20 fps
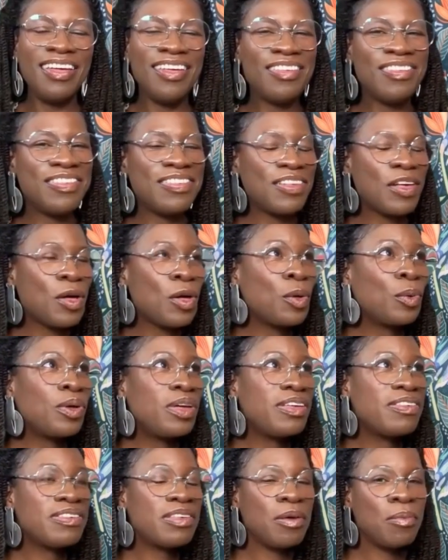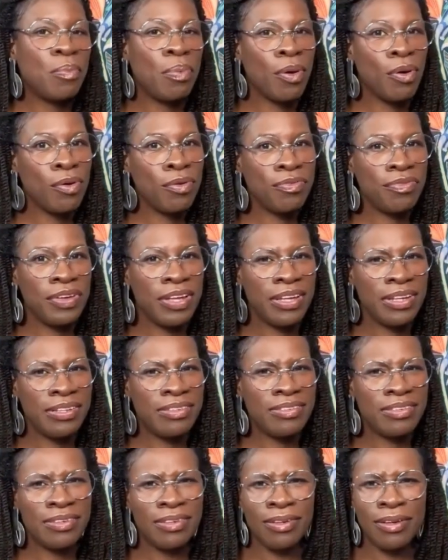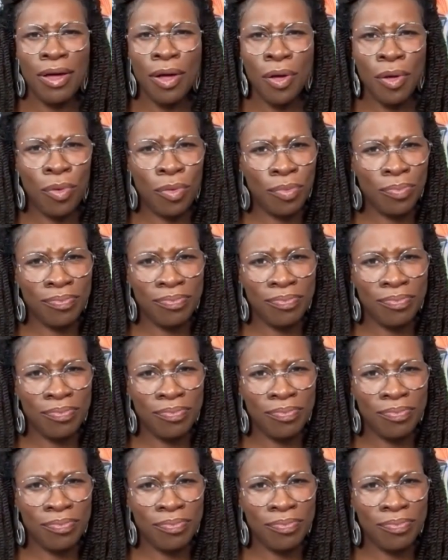So is it perfect? No.